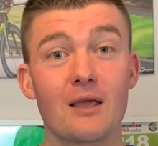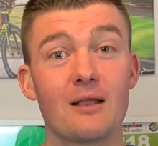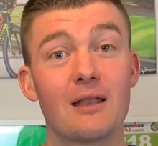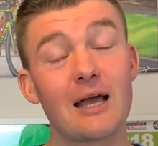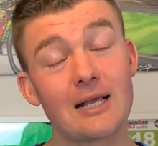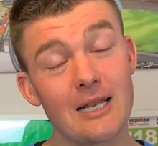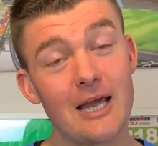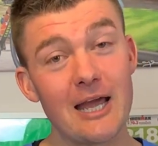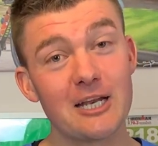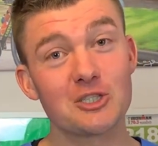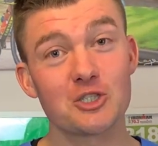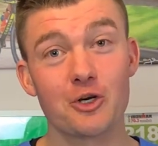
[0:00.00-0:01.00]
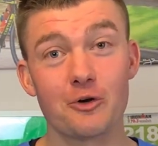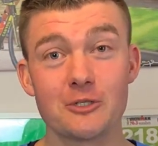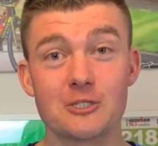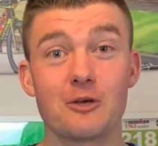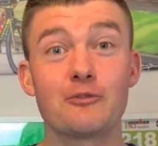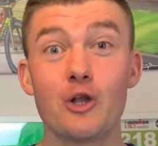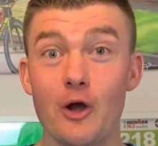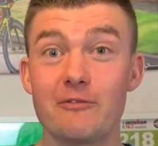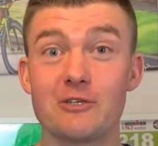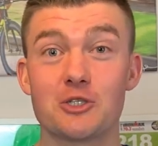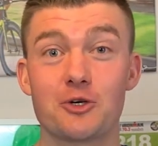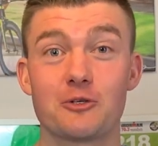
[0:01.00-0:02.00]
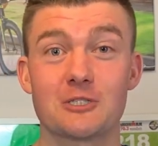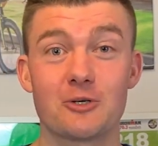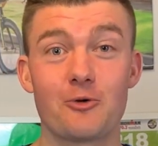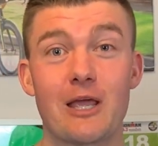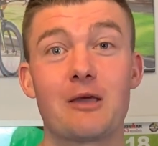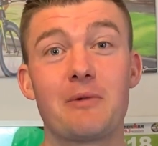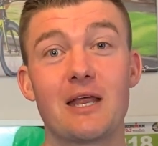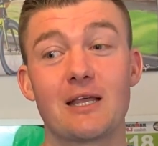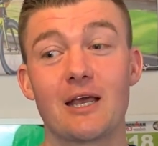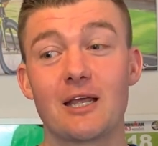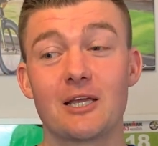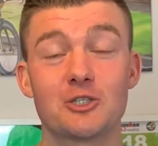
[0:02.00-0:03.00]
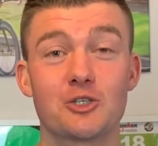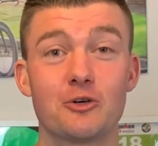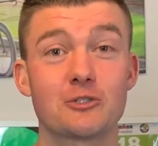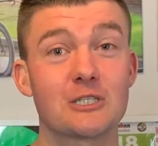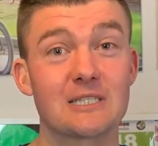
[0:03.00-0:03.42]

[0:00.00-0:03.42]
Luckily I had insurance, so if you don't have insurance, I'd recommend getting insurance,